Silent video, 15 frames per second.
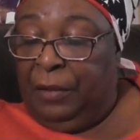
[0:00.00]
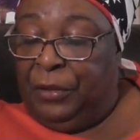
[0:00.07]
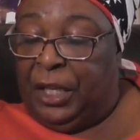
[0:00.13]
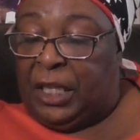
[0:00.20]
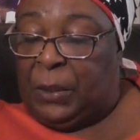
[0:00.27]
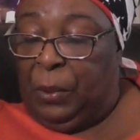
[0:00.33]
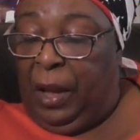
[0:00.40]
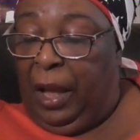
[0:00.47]

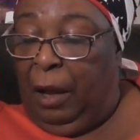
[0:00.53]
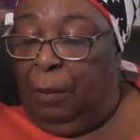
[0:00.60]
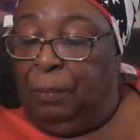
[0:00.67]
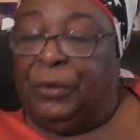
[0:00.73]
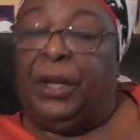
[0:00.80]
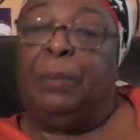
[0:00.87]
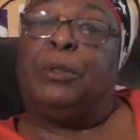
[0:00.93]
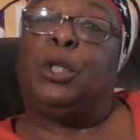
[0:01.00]
This will
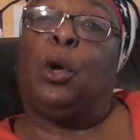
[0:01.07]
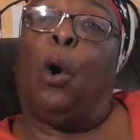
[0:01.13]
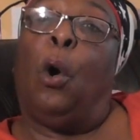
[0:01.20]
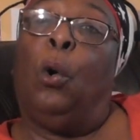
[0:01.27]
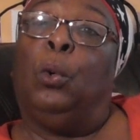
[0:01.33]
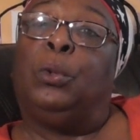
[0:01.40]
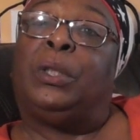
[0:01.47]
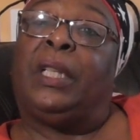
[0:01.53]
help them to
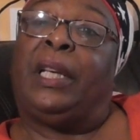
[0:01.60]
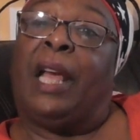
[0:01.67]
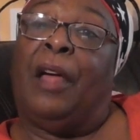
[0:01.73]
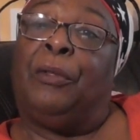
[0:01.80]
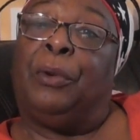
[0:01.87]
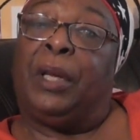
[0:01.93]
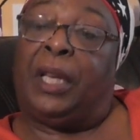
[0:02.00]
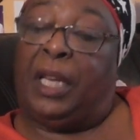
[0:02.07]
hold
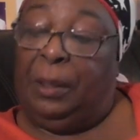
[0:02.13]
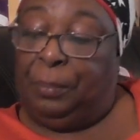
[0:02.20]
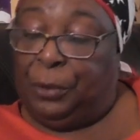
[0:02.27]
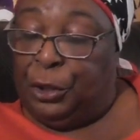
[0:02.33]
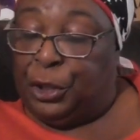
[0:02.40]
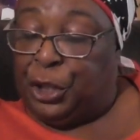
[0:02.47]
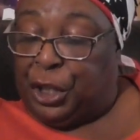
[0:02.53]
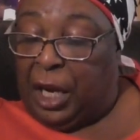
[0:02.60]
together and keep
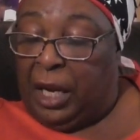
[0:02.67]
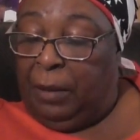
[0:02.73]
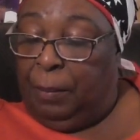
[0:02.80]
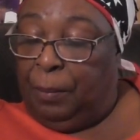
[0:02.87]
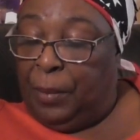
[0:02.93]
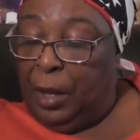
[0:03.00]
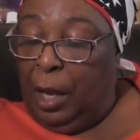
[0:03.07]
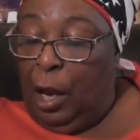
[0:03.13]
their
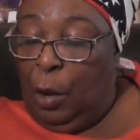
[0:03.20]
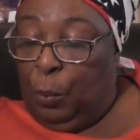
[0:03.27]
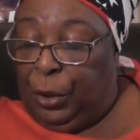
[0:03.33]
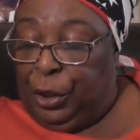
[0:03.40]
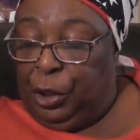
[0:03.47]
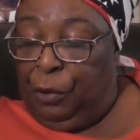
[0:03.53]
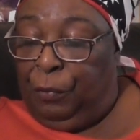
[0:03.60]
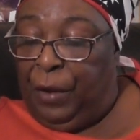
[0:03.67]
shape.
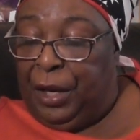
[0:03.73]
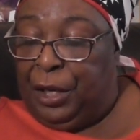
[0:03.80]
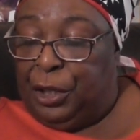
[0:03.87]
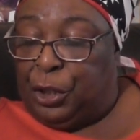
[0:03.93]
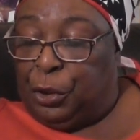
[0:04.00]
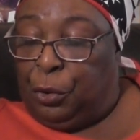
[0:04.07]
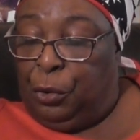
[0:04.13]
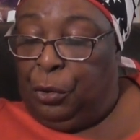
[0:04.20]
When you're ready
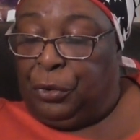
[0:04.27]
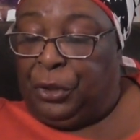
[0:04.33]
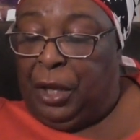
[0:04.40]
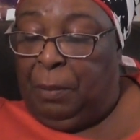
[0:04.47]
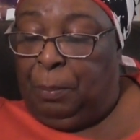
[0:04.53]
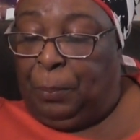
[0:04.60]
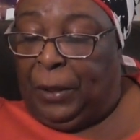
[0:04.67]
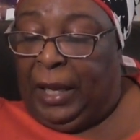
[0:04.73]
to cook
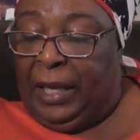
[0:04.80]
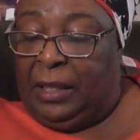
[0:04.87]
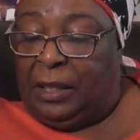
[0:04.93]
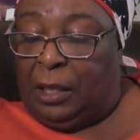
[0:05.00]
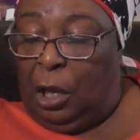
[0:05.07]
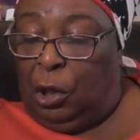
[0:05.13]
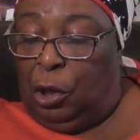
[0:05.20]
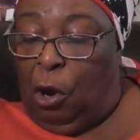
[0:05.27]
them,
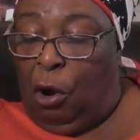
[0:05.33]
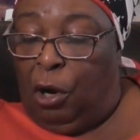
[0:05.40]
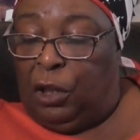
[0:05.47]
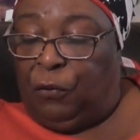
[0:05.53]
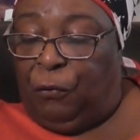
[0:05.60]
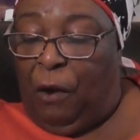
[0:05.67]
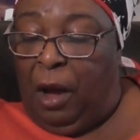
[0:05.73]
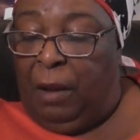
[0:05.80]
place a
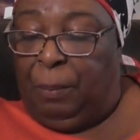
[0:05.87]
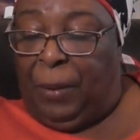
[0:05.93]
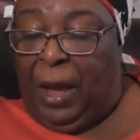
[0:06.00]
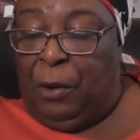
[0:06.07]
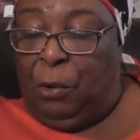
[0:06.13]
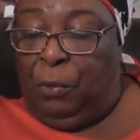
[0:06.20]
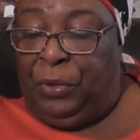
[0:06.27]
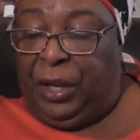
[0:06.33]
large frying
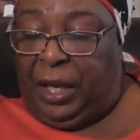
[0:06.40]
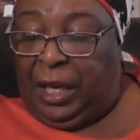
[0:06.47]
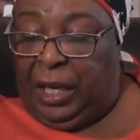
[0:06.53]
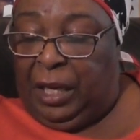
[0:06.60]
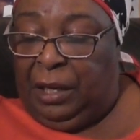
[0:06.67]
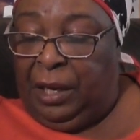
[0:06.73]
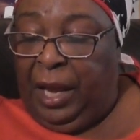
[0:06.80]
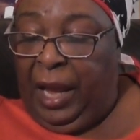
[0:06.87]
pan on the
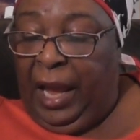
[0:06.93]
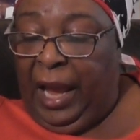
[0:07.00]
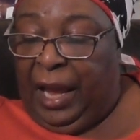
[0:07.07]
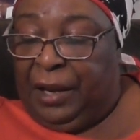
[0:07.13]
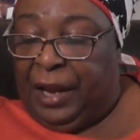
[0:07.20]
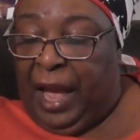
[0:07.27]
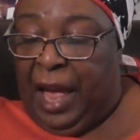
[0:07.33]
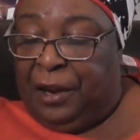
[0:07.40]
heat
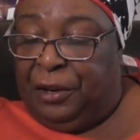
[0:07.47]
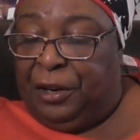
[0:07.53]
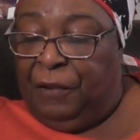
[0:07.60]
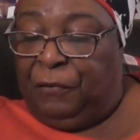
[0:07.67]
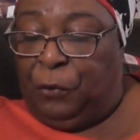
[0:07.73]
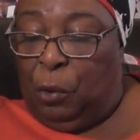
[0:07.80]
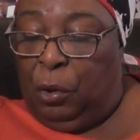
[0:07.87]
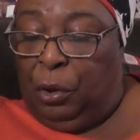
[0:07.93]
and add
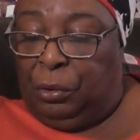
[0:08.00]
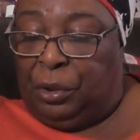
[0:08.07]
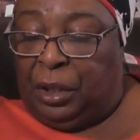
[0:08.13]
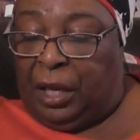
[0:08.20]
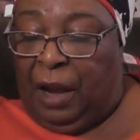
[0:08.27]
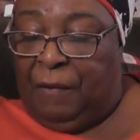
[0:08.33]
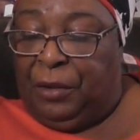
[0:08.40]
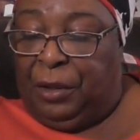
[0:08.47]
enough oil to
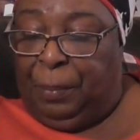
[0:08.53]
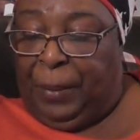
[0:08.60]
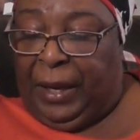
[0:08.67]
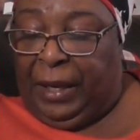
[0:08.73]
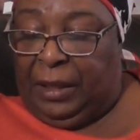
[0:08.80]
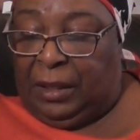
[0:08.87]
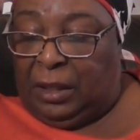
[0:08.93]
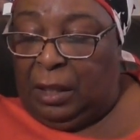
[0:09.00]
cover the
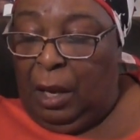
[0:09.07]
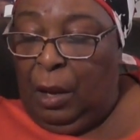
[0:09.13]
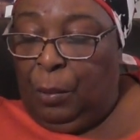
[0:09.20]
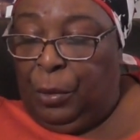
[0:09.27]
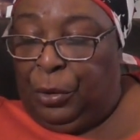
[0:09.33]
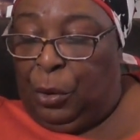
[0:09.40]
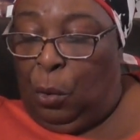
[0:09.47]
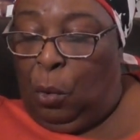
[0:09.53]
base.
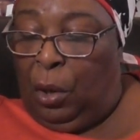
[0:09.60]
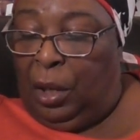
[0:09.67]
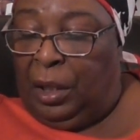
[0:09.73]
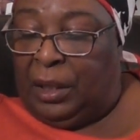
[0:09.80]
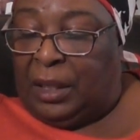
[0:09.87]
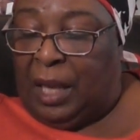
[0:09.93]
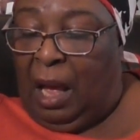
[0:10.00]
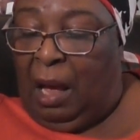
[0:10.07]
When the oil
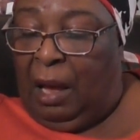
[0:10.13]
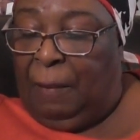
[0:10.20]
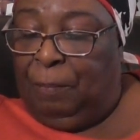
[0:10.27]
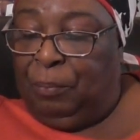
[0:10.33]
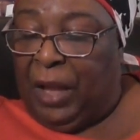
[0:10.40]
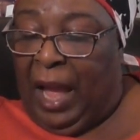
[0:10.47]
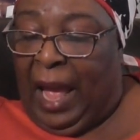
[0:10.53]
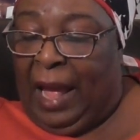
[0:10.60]
is
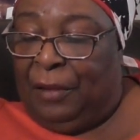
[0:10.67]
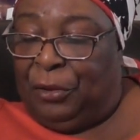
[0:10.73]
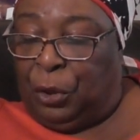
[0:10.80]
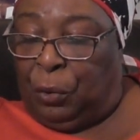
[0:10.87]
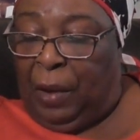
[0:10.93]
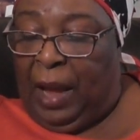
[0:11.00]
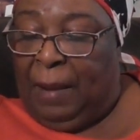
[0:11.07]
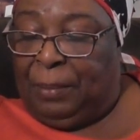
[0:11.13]
hot, add the
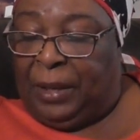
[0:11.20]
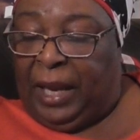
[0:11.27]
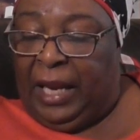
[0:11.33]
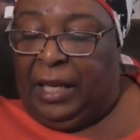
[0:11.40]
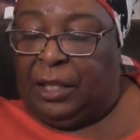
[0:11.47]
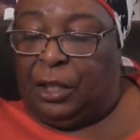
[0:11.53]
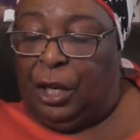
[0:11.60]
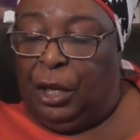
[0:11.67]
crab
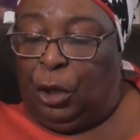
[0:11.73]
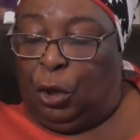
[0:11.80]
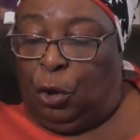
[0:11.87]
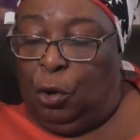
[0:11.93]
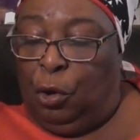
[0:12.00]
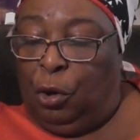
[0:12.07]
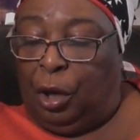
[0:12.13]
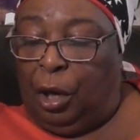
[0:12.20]
cakes and
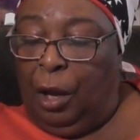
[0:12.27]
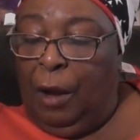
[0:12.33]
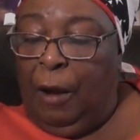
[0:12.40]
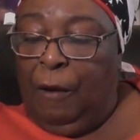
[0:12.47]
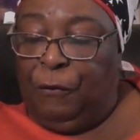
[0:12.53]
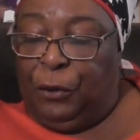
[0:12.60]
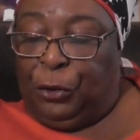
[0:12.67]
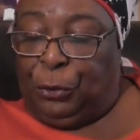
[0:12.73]
cook
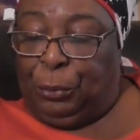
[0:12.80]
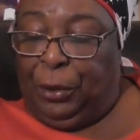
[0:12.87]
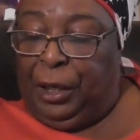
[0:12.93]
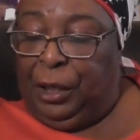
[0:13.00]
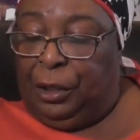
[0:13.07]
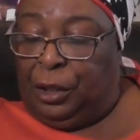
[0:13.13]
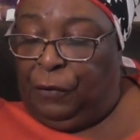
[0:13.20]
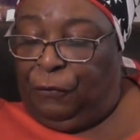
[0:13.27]
for
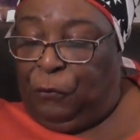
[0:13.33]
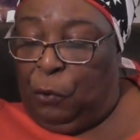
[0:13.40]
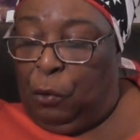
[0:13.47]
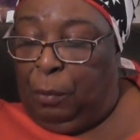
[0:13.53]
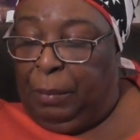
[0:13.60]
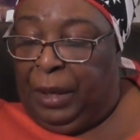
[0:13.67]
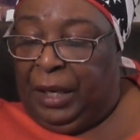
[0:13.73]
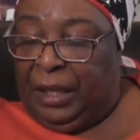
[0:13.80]
three to
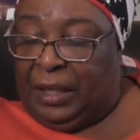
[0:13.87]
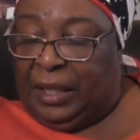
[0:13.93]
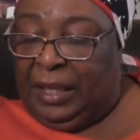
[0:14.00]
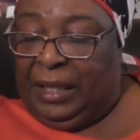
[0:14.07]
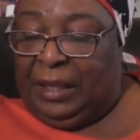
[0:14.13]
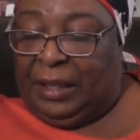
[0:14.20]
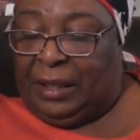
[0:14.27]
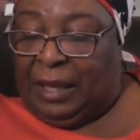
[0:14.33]
four minutes
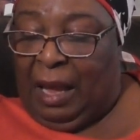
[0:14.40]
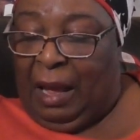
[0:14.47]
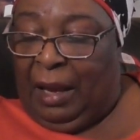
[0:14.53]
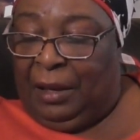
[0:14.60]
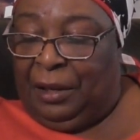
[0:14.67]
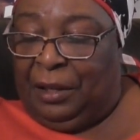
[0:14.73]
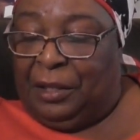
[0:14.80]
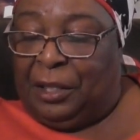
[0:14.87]
each
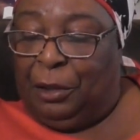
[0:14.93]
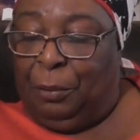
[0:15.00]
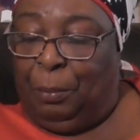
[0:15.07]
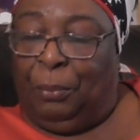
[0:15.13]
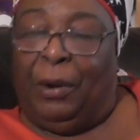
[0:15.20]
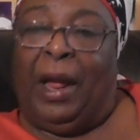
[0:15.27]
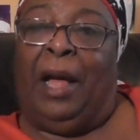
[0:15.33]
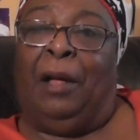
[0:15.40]
side until
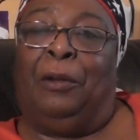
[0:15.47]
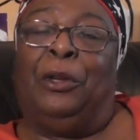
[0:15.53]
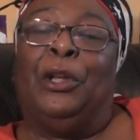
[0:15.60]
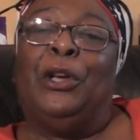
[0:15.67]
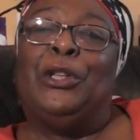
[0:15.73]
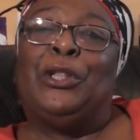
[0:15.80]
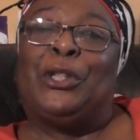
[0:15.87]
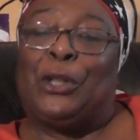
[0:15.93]
brown.
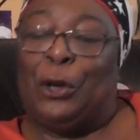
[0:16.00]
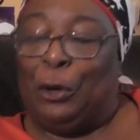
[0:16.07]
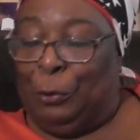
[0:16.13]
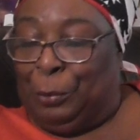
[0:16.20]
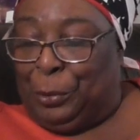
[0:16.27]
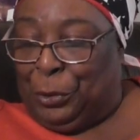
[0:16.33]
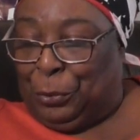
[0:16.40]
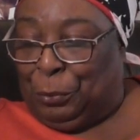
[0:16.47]

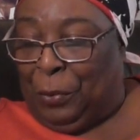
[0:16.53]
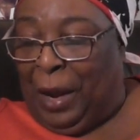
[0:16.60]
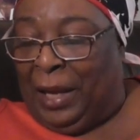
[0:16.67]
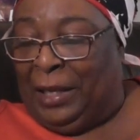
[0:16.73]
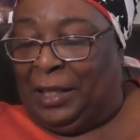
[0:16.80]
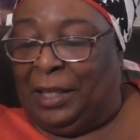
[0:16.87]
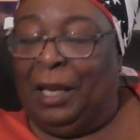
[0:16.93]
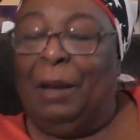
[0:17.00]
Serve with
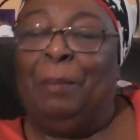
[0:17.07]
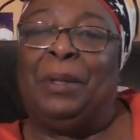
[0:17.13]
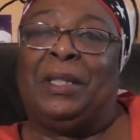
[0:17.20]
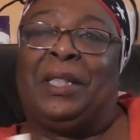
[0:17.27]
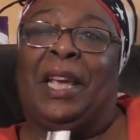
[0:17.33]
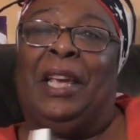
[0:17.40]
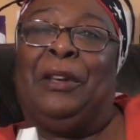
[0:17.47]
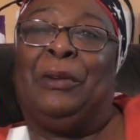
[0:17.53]
rice,
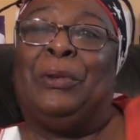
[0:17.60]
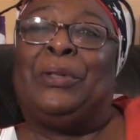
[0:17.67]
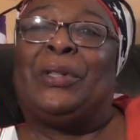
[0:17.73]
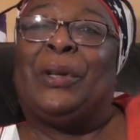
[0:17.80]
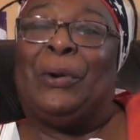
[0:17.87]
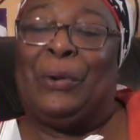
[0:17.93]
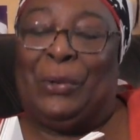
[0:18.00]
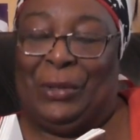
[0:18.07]

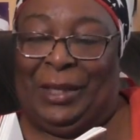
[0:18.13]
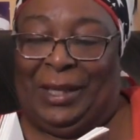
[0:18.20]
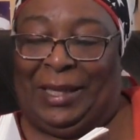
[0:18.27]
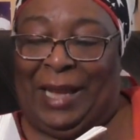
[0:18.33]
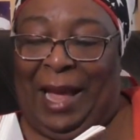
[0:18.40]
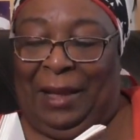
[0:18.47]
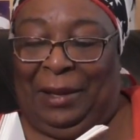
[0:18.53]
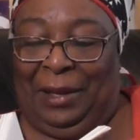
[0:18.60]
potatoes, or
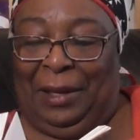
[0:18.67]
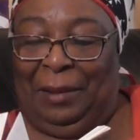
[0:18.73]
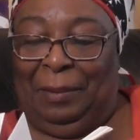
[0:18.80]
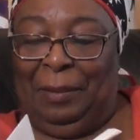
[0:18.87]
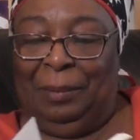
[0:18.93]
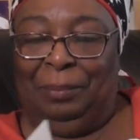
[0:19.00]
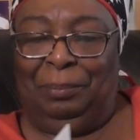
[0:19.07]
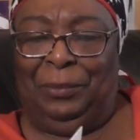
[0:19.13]
salad.
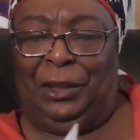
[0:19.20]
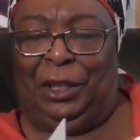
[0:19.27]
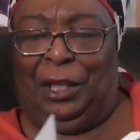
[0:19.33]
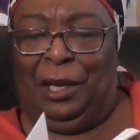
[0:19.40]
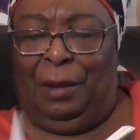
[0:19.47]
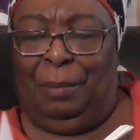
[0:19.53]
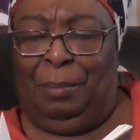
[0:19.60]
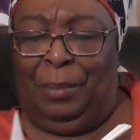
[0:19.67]

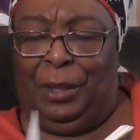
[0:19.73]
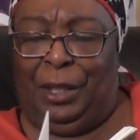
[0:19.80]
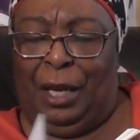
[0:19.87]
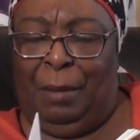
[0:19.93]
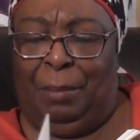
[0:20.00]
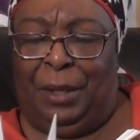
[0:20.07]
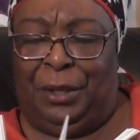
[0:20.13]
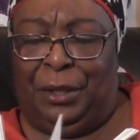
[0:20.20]
Yum,
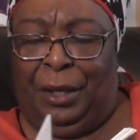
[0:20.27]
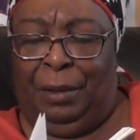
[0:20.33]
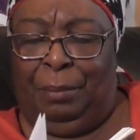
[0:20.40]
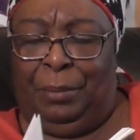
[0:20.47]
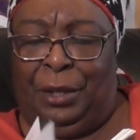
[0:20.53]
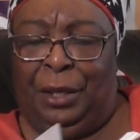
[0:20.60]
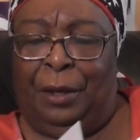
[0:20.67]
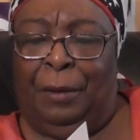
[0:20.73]
yum, a
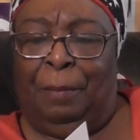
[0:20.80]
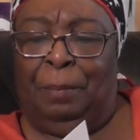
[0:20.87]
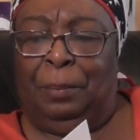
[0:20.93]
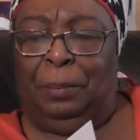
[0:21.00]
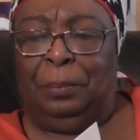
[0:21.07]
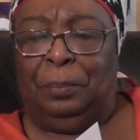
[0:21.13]
dum dum.